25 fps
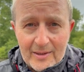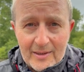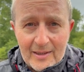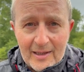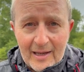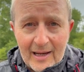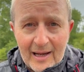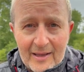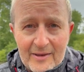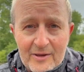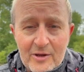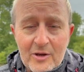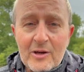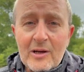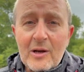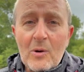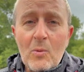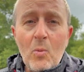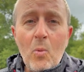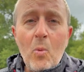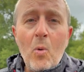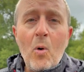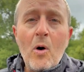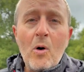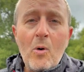and you
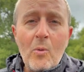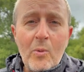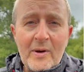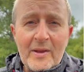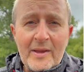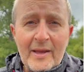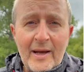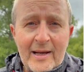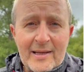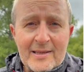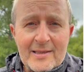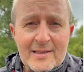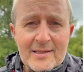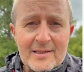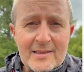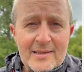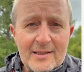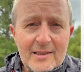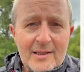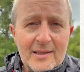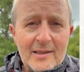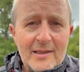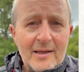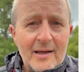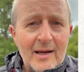can walk with us
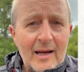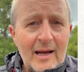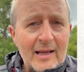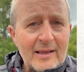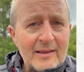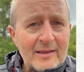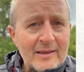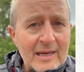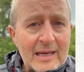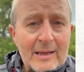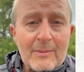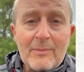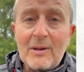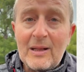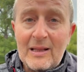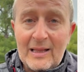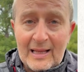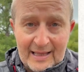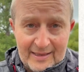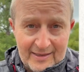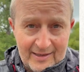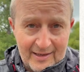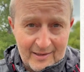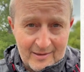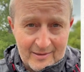and keep the
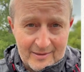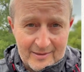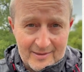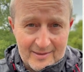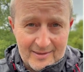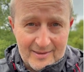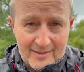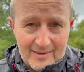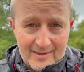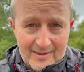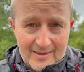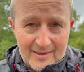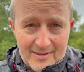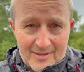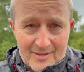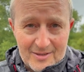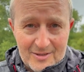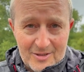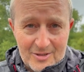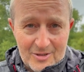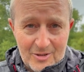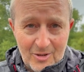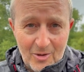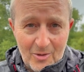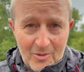lanyard.
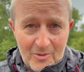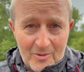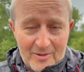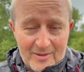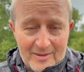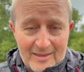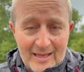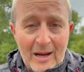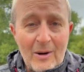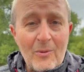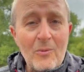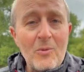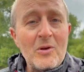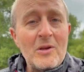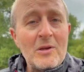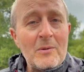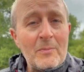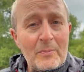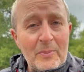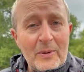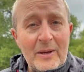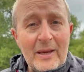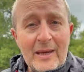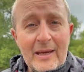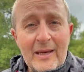So that would
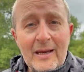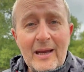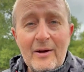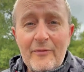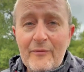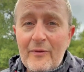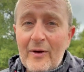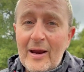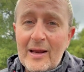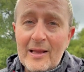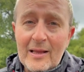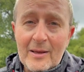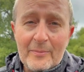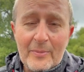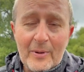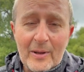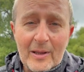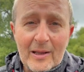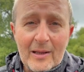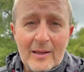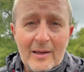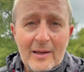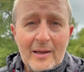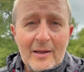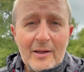be available
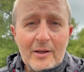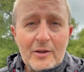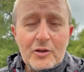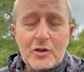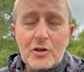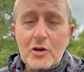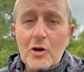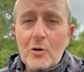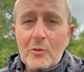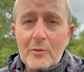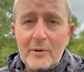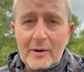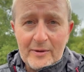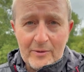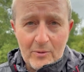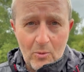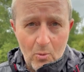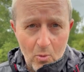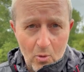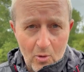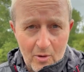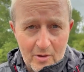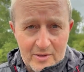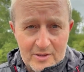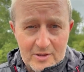during the
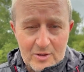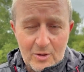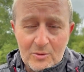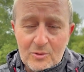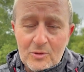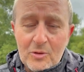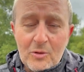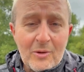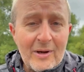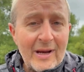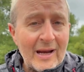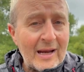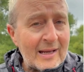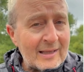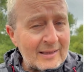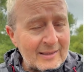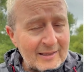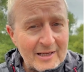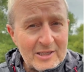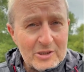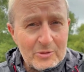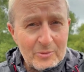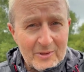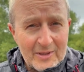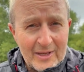walk. So do get in
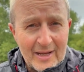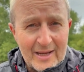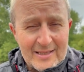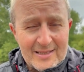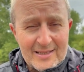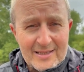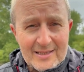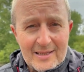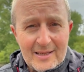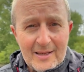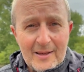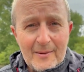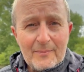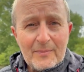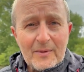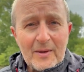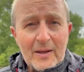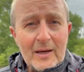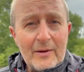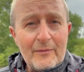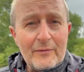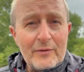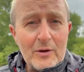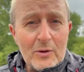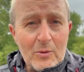touch with us
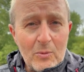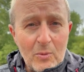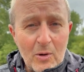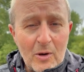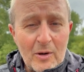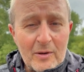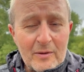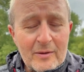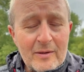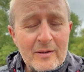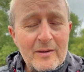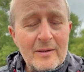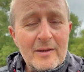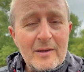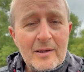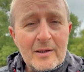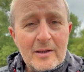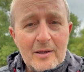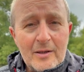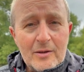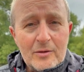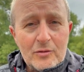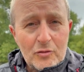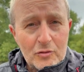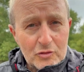if you want
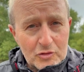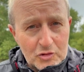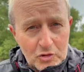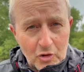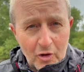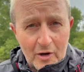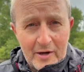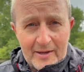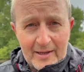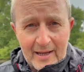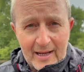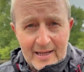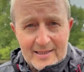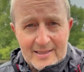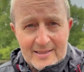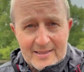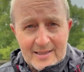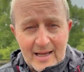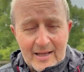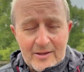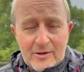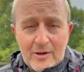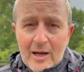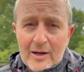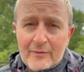to join us
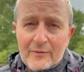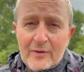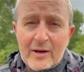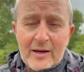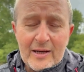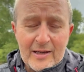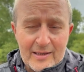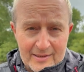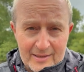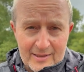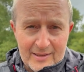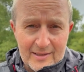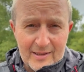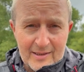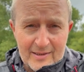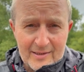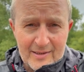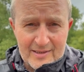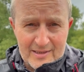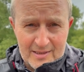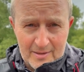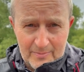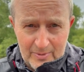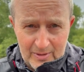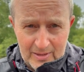and you have a hidden
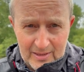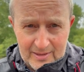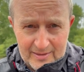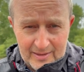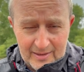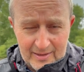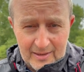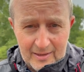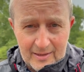disability.